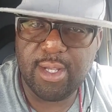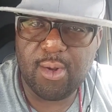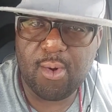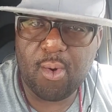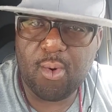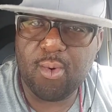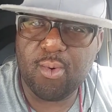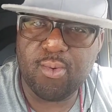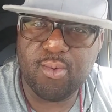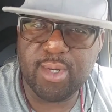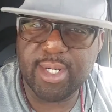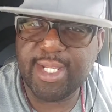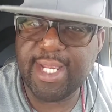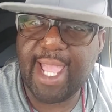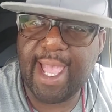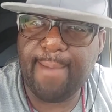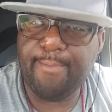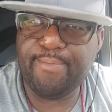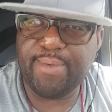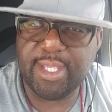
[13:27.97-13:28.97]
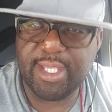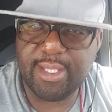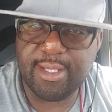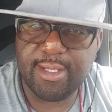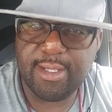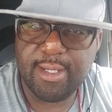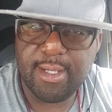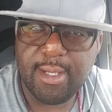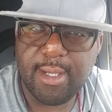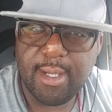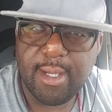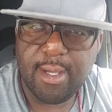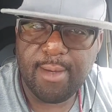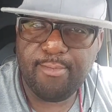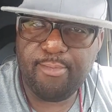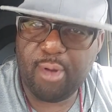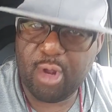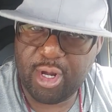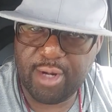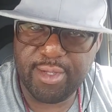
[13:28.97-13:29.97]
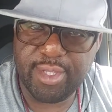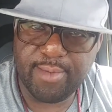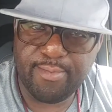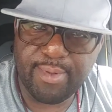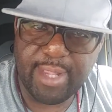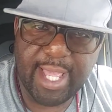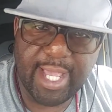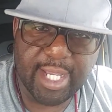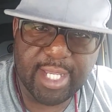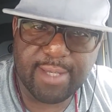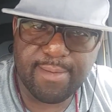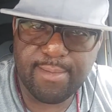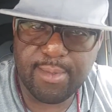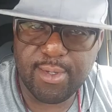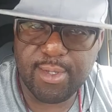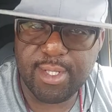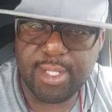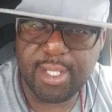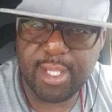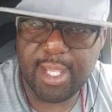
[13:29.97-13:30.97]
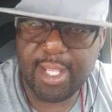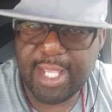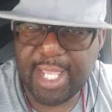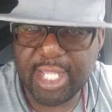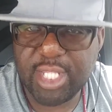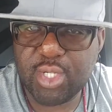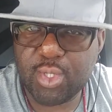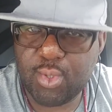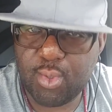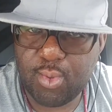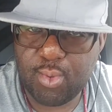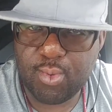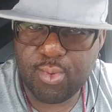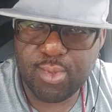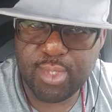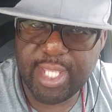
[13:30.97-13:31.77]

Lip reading: or will not be part of the black community, and that's cool.